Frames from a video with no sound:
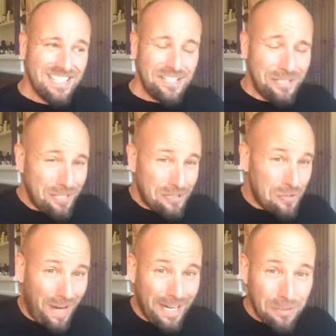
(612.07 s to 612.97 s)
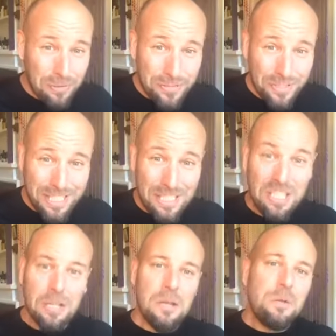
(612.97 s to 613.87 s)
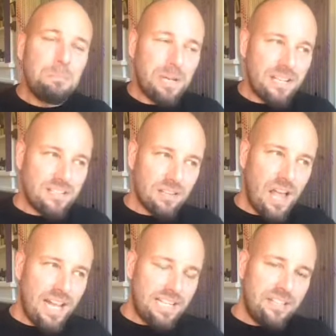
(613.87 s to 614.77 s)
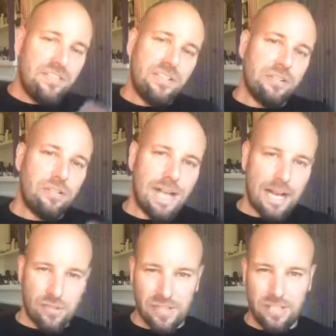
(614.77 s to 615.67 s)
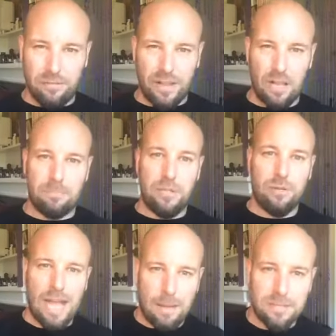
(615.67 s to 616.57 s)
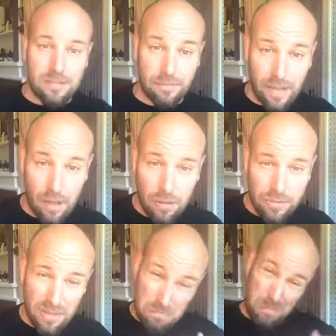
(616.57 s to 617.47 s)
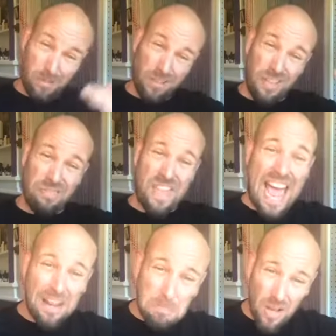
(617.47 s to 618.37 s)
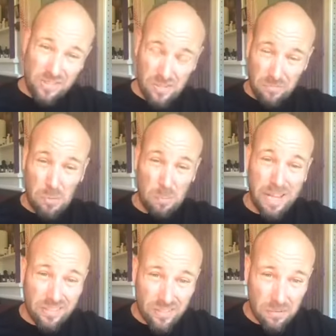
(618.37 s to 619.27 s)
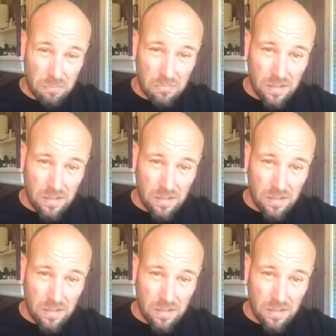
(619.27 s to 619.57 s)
You can try cold turkey, but it's a lot easier to actually develop new habits of health and build on that positive momentum,